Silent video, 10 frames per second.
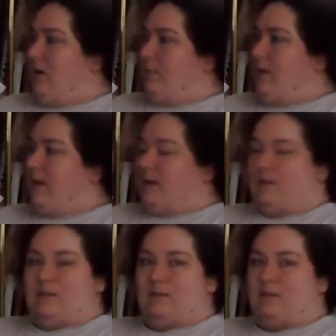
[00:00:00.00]
Oh man,
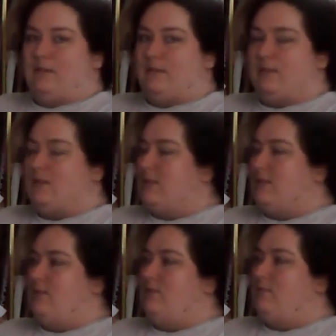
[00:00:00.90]
just